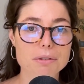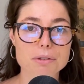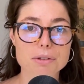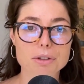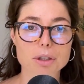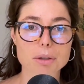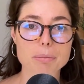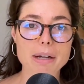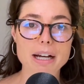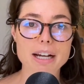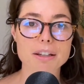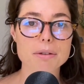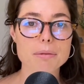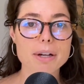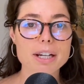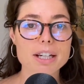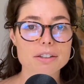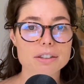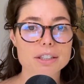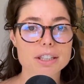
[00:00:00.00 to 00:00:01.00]
neural
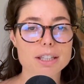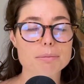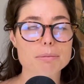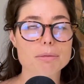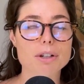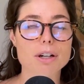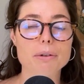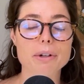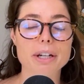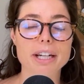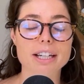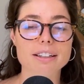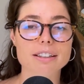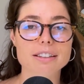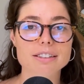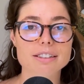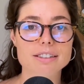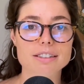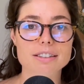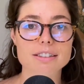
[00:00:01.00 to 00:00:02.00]
pathway, or keep
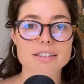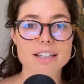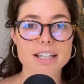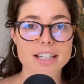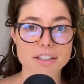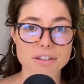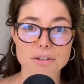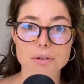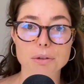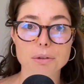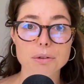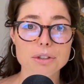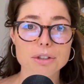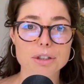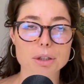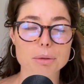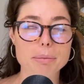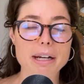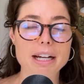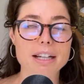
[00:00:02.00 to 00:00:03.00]
going in your old
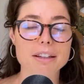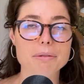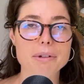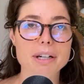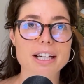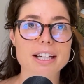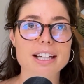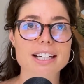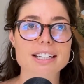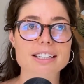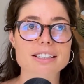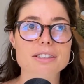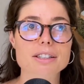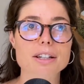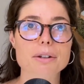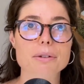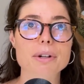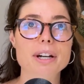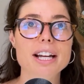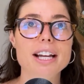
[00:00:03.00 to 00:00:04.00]
neural pathway. And
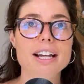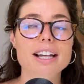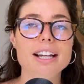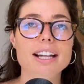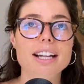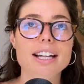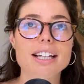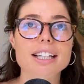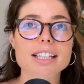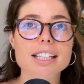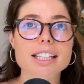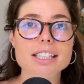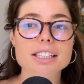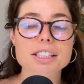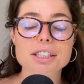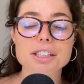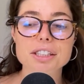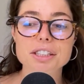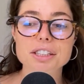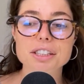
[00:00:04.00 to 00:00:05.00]
so
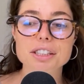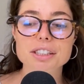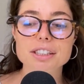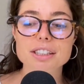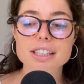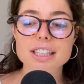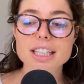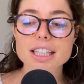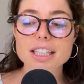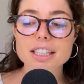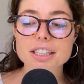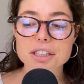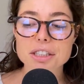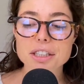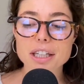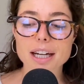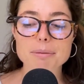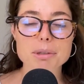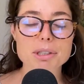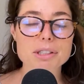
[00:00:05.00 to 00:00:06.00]
each each
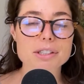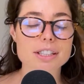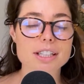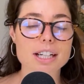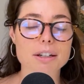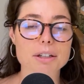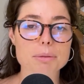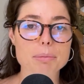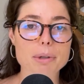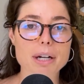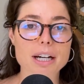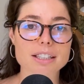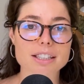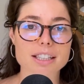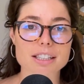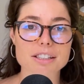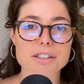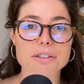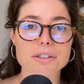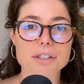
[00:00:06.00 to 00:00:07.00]
time you sit down to
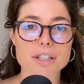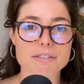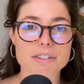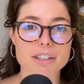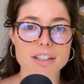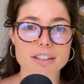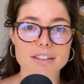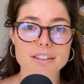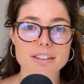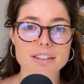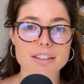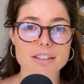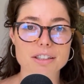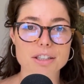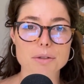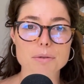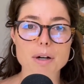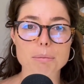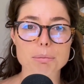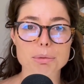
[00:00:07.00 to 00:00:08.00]
practice, you're given a
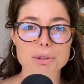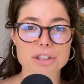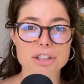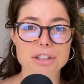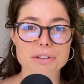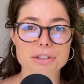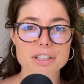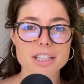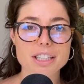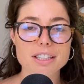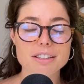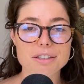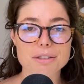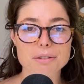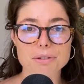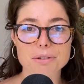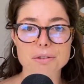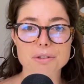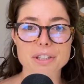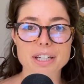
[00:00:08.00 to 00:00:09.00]
new opportunity to
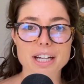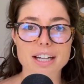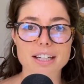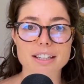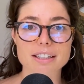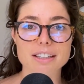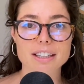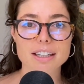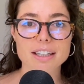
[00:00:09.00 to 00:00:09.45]
create